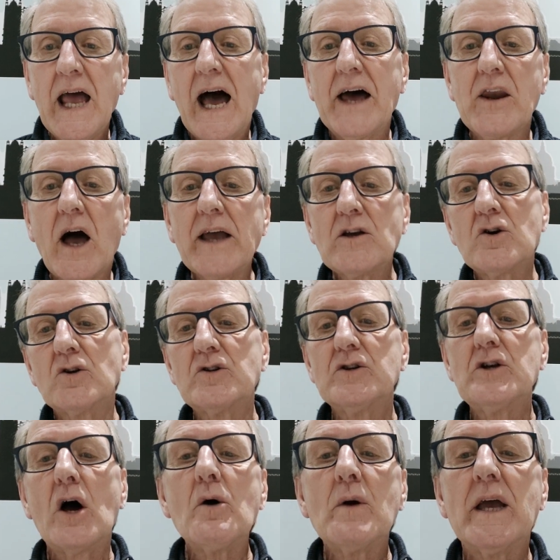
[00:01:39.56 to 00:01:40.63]
and I could
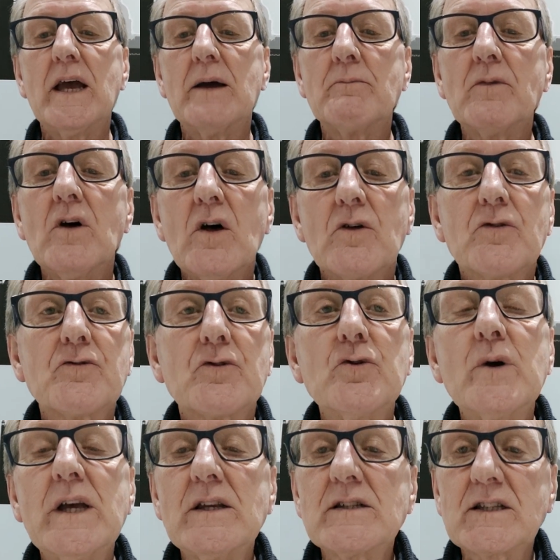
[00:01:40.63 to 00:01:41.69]
know him
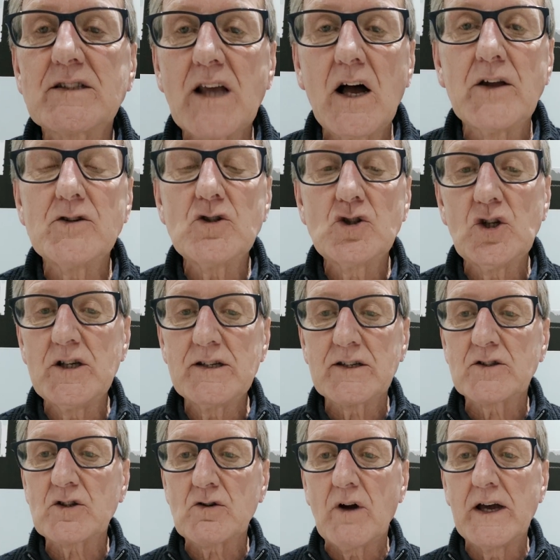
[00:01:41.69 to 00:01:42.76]
through his son,
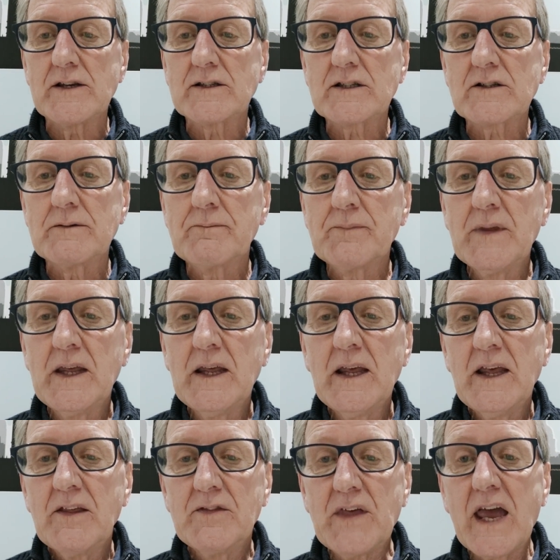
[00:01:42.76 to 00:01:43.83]
Jesus Christ.
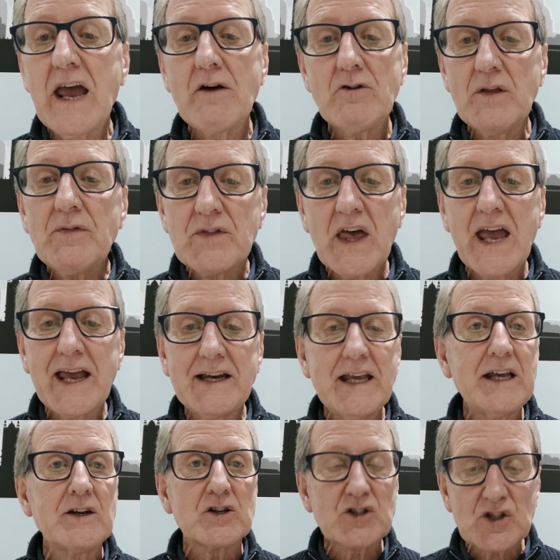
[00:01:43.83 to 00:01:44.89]
There and then,
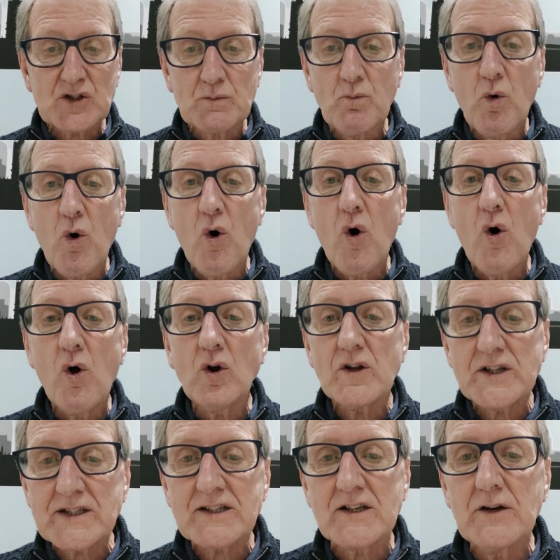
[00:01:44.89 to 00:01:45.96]
in a small
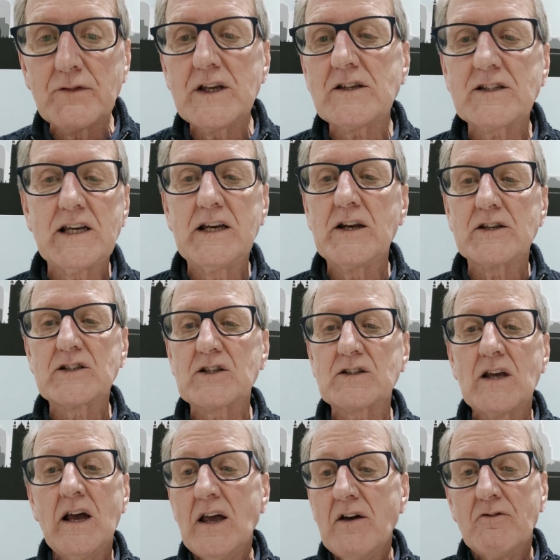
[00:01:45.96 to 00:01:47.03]
service in a
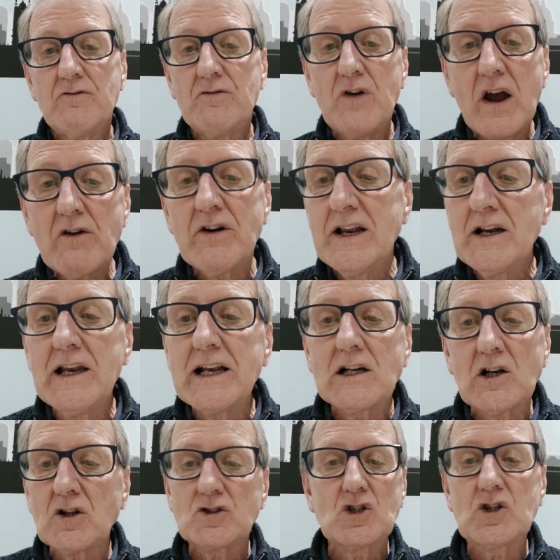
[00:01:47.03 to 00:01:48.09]
very
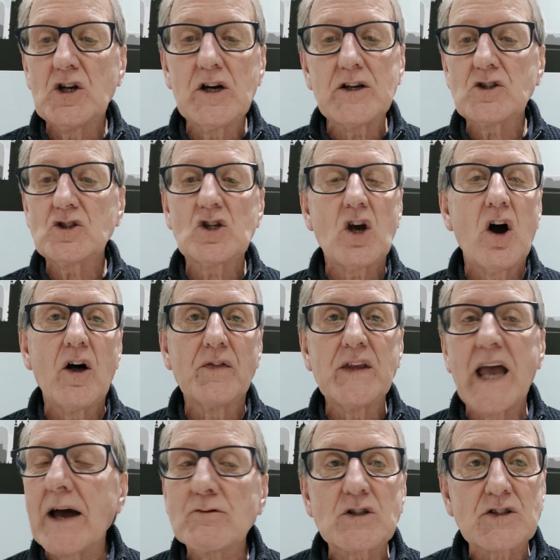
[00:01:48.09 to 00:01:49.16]
little church on
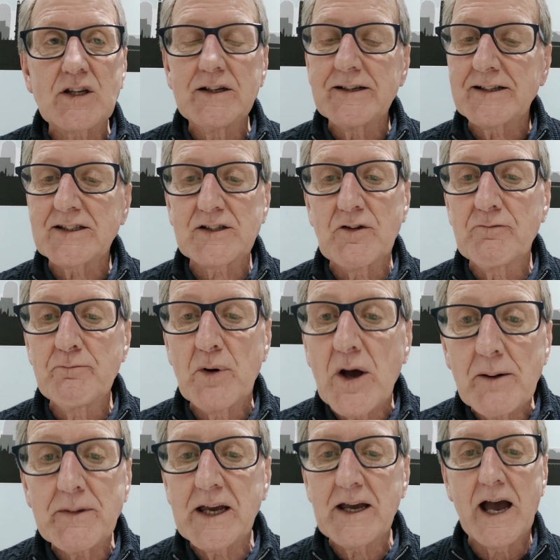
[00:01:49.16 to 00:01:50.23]
the outskirts of
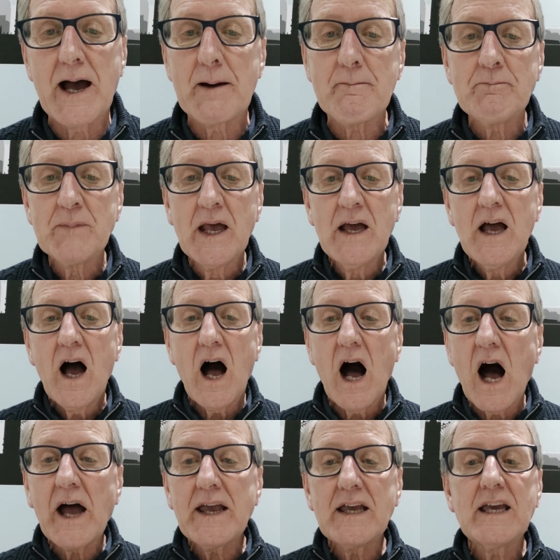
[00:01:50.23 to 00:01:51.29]
Birmingham,
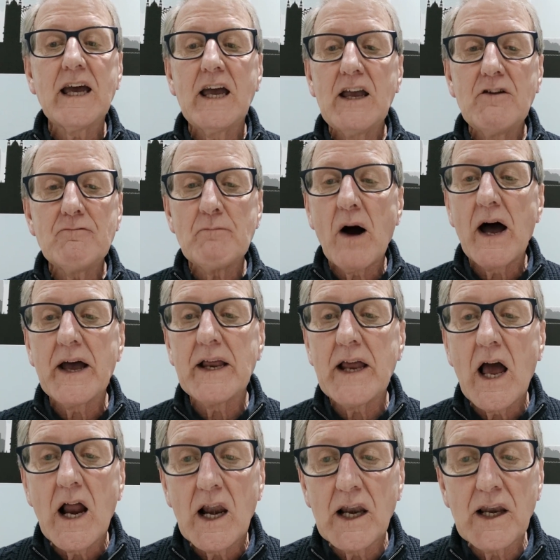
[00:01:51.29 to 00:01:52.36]
I gave my
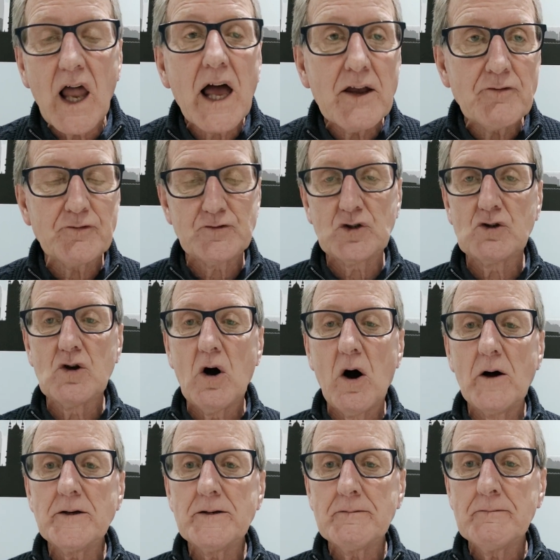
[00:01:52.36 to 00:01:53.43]
life to
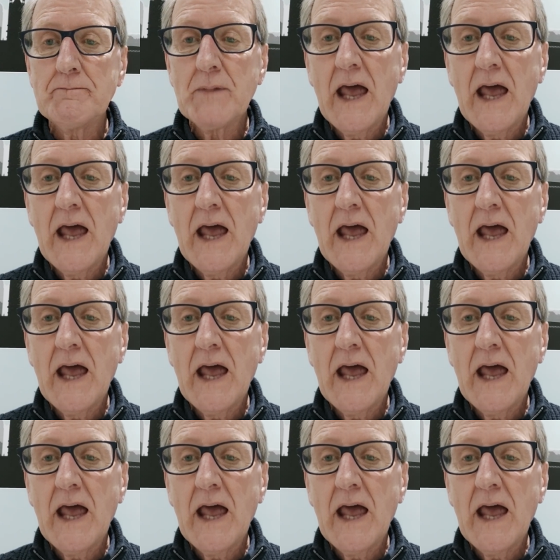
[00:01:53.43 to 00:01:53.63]
God